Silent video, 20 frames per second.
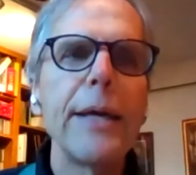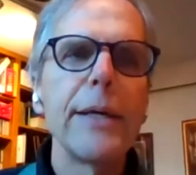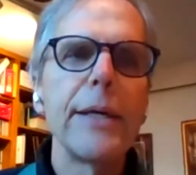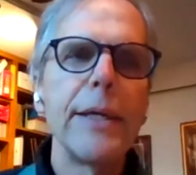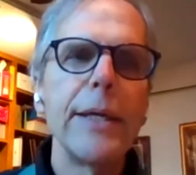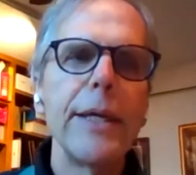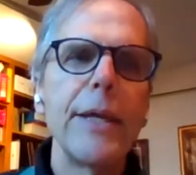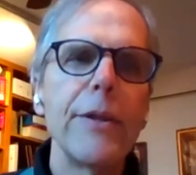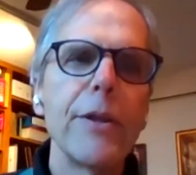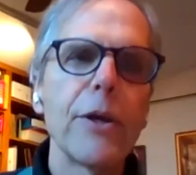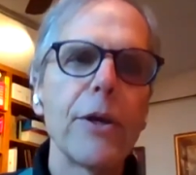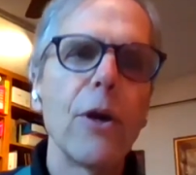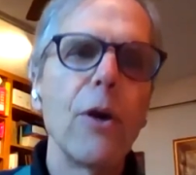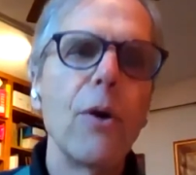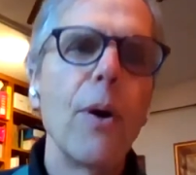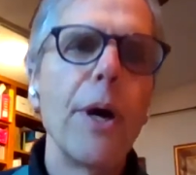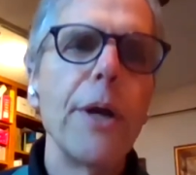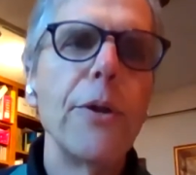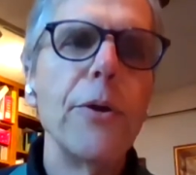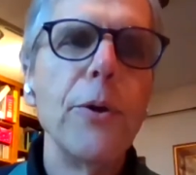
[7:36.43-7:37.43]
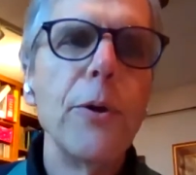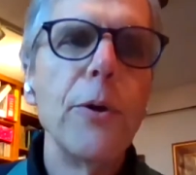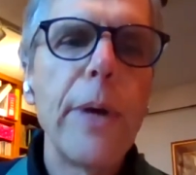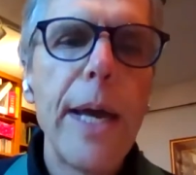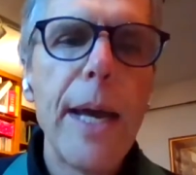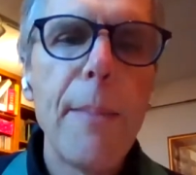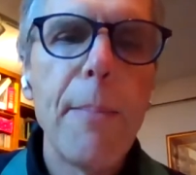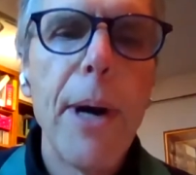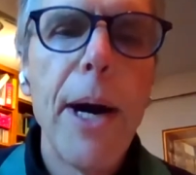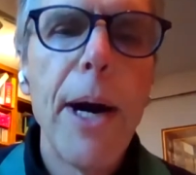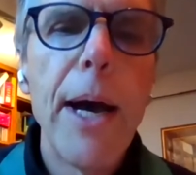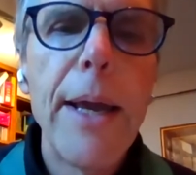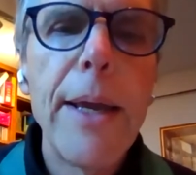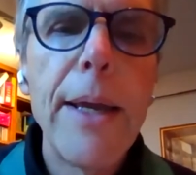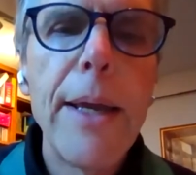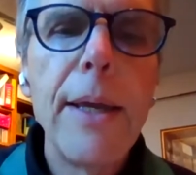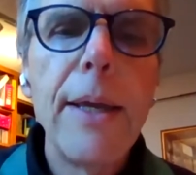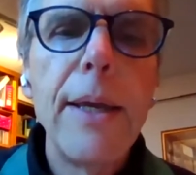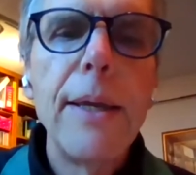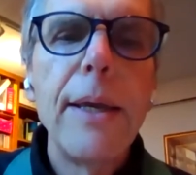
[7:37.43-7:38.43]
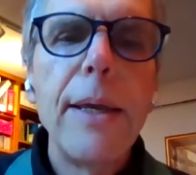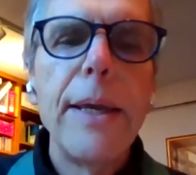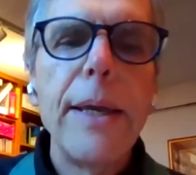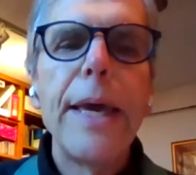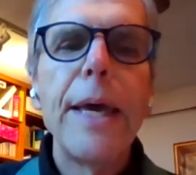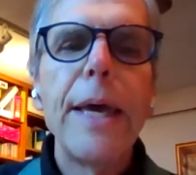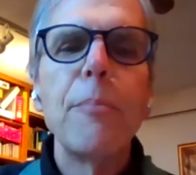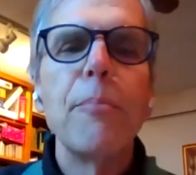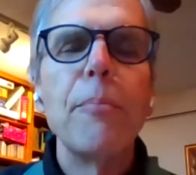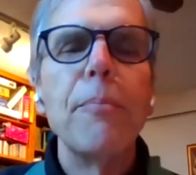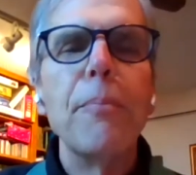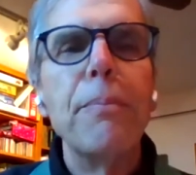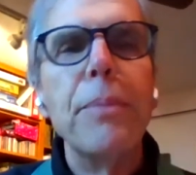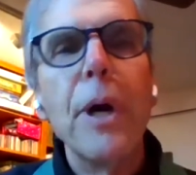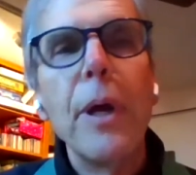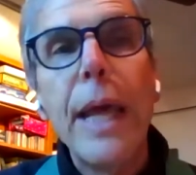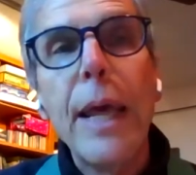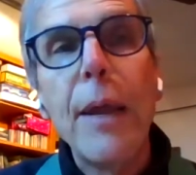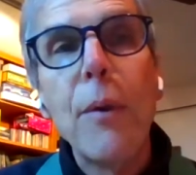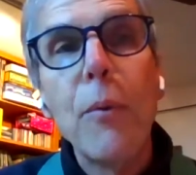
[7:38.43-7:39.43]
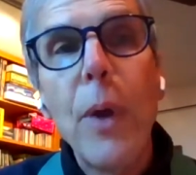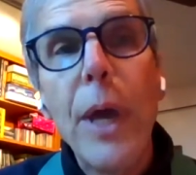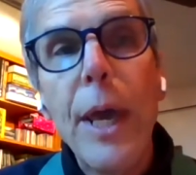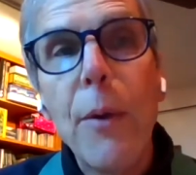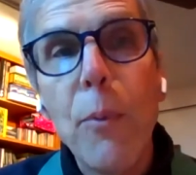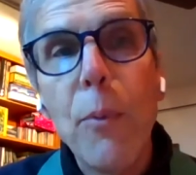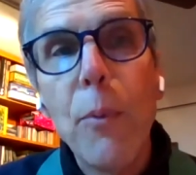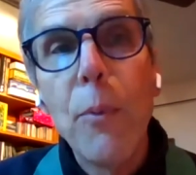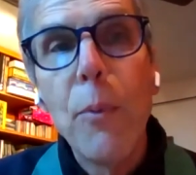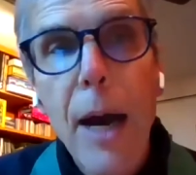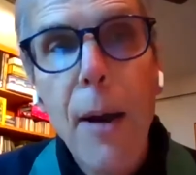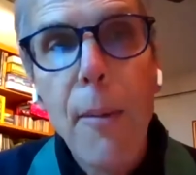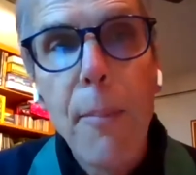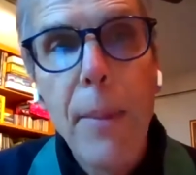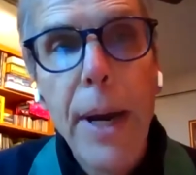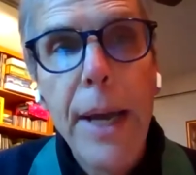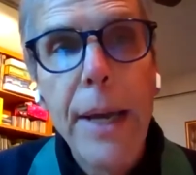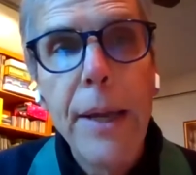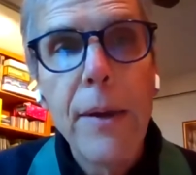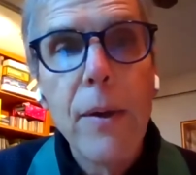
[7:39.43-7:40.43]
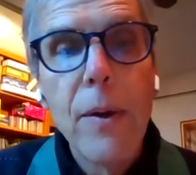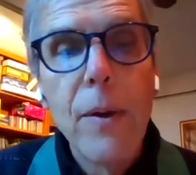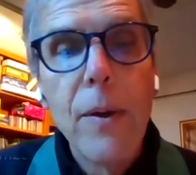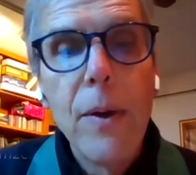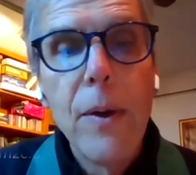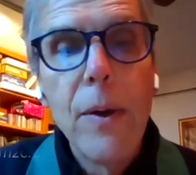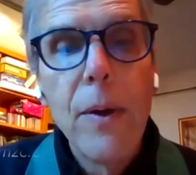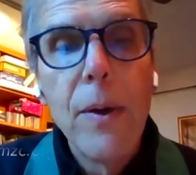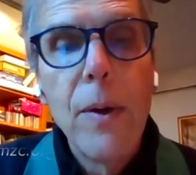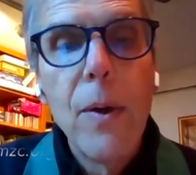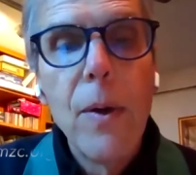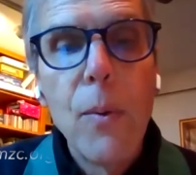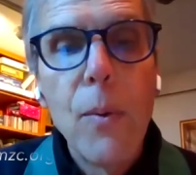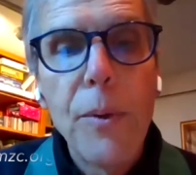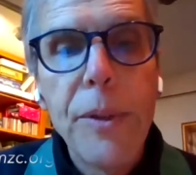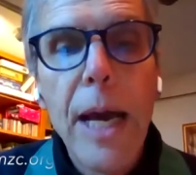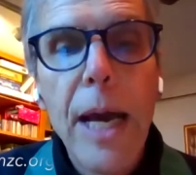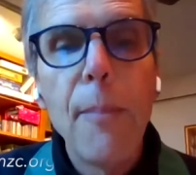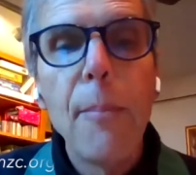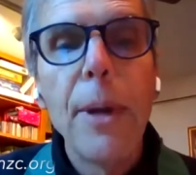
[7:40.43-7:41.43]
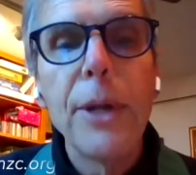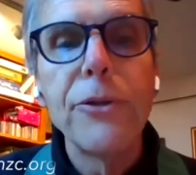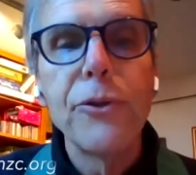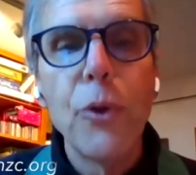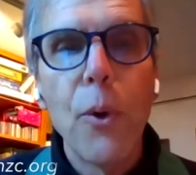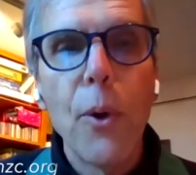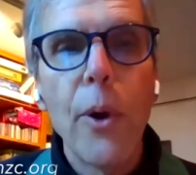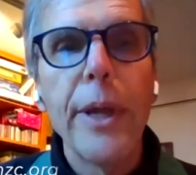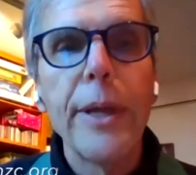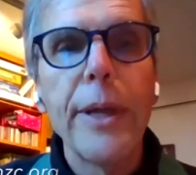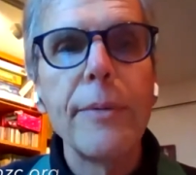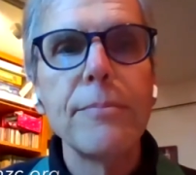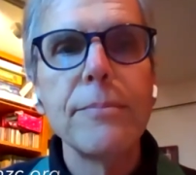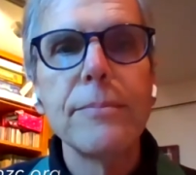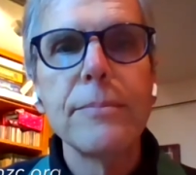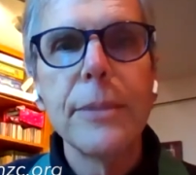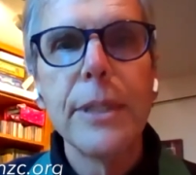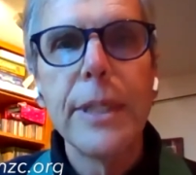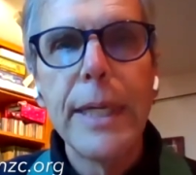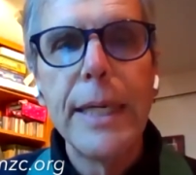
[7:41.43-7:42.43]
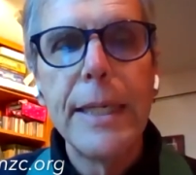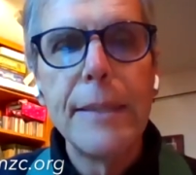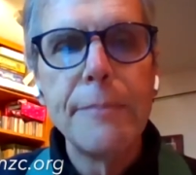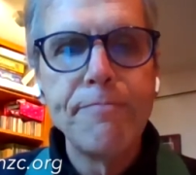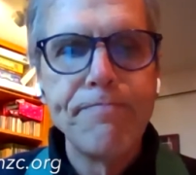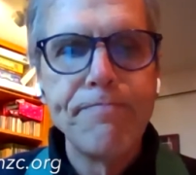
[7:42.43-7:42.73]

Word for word: Again, the koan, who am I? And but and and without my without my story. Okay.